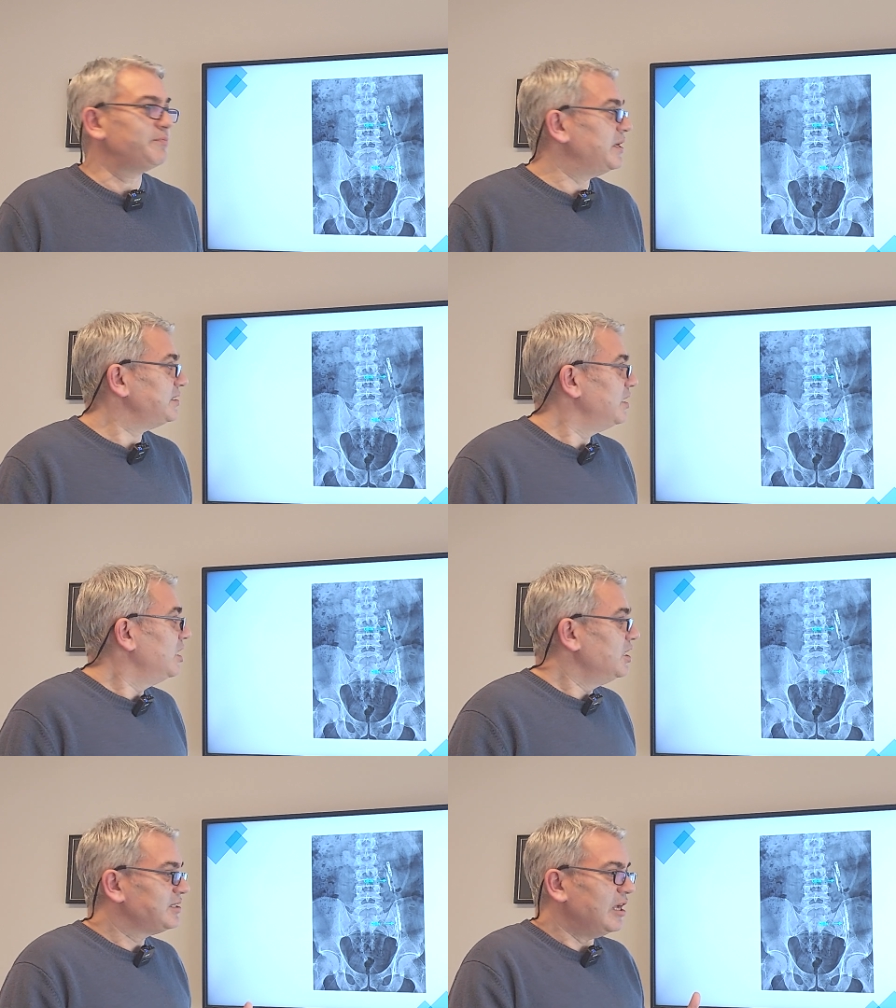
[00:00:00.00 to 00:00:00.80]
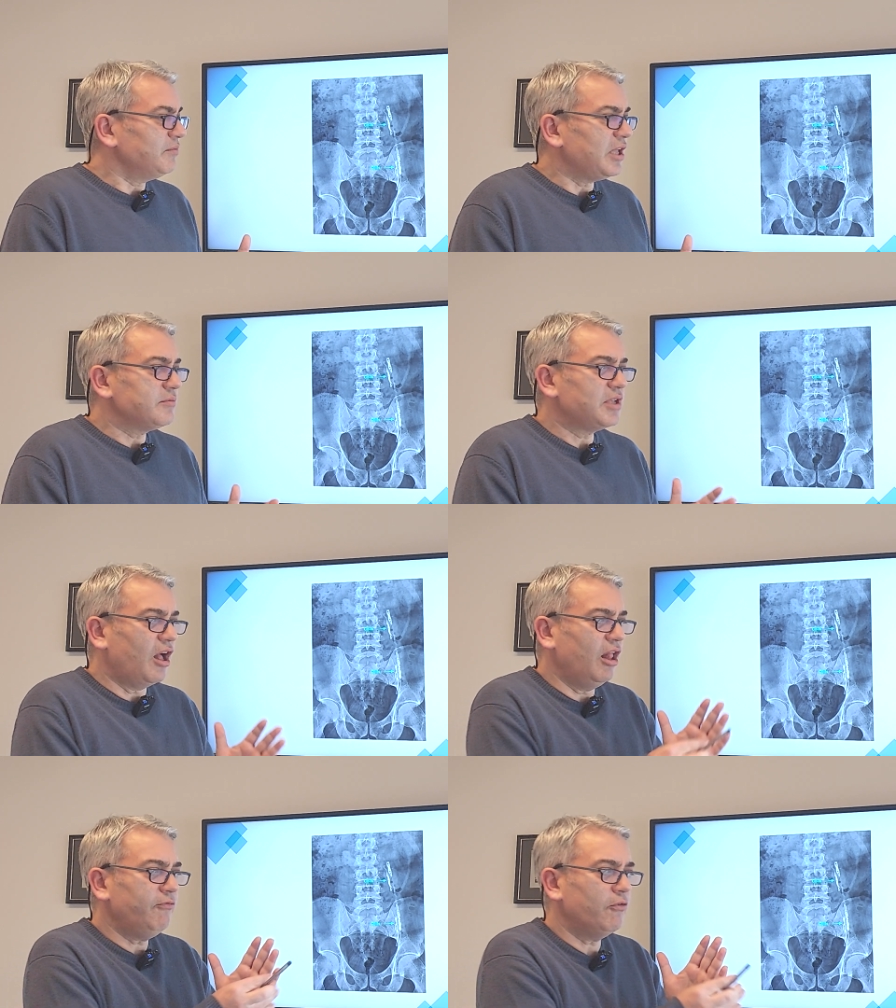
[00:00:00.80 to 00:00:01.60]
But sometimes
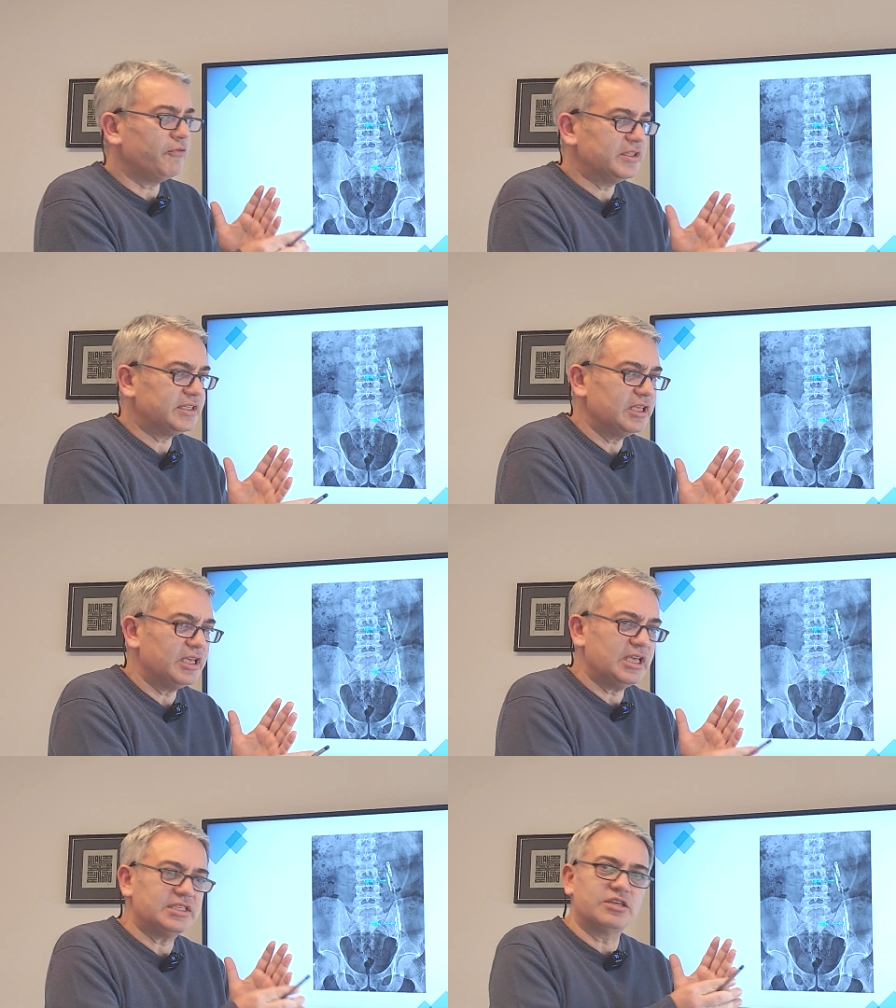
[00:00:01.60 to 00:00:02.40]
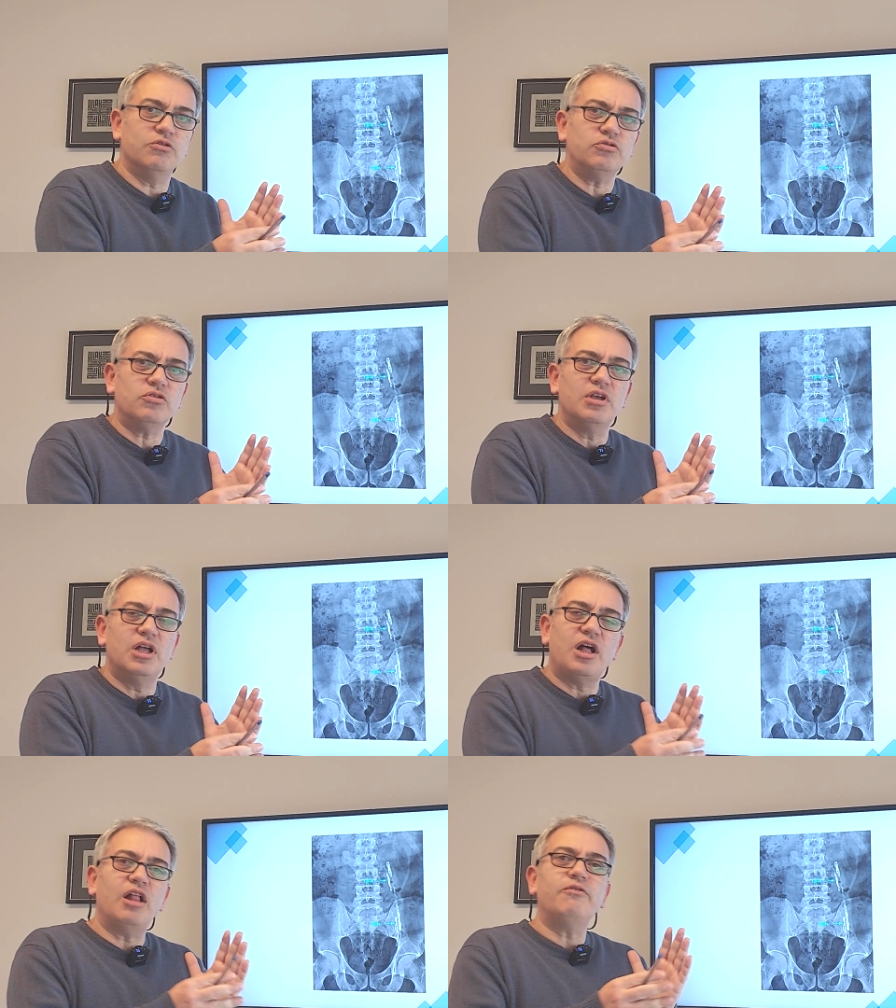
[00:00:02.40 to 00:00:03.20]
half of it is good,
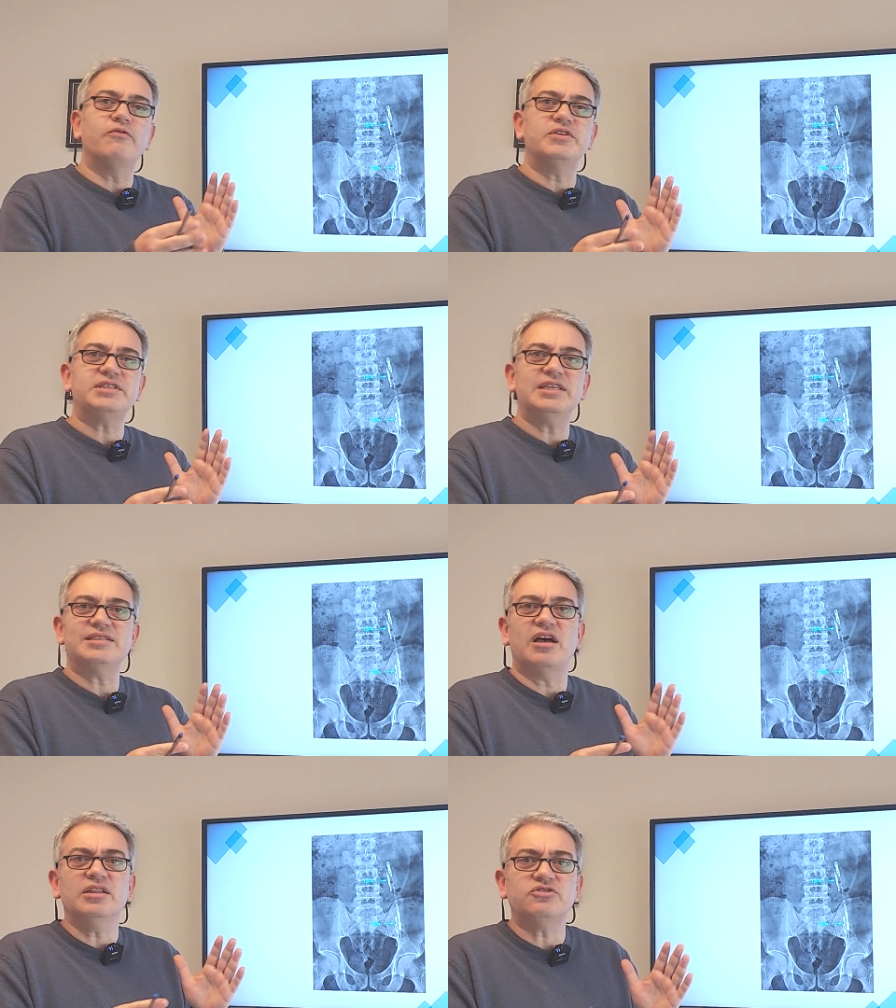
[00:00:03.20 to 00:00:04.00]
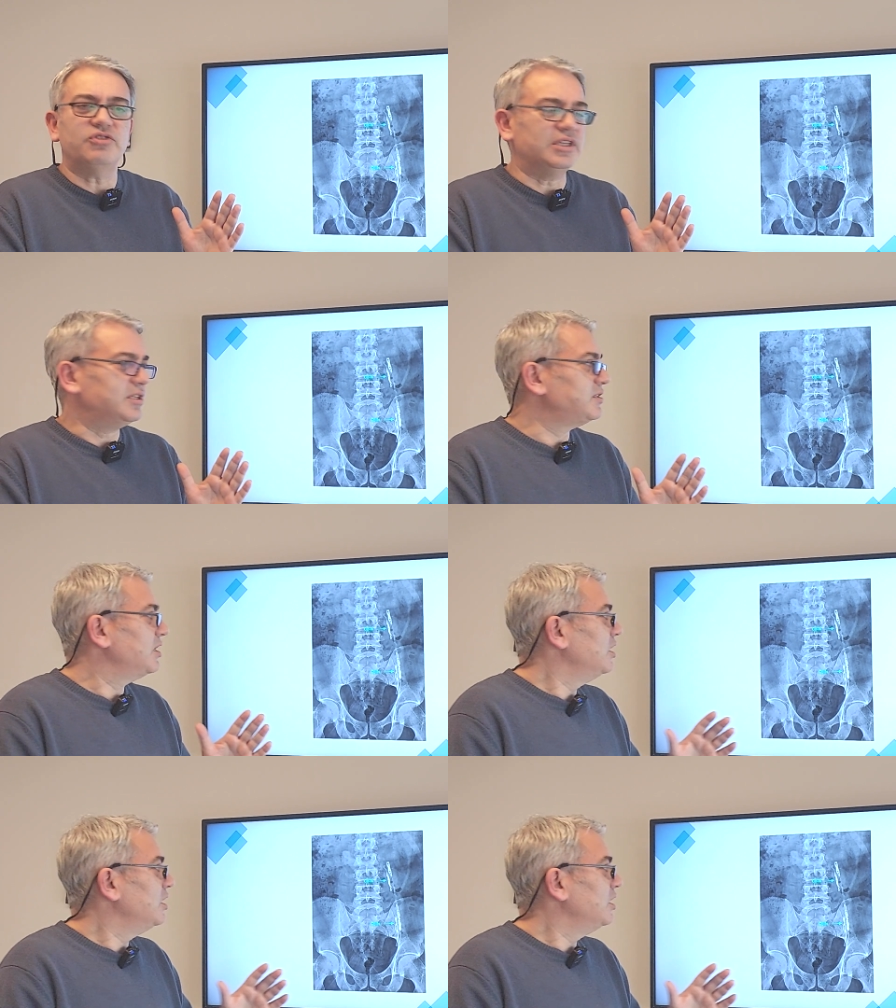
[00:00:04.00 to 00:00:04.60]
half of it is untreated.